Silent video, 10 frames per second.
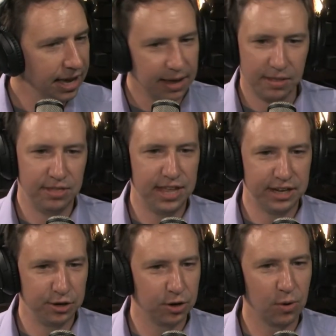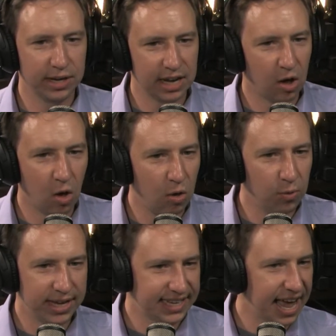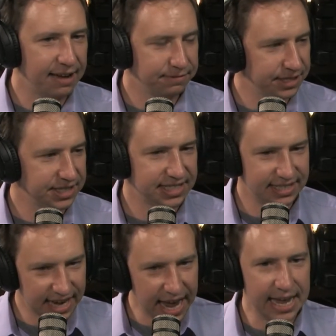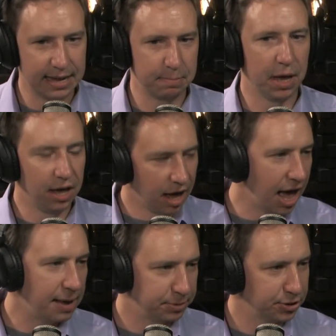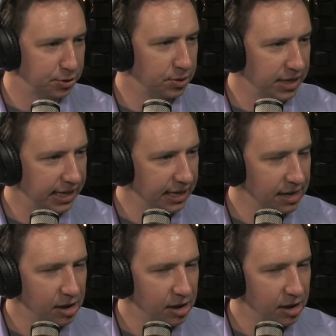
that you're going to always have the same opportunity.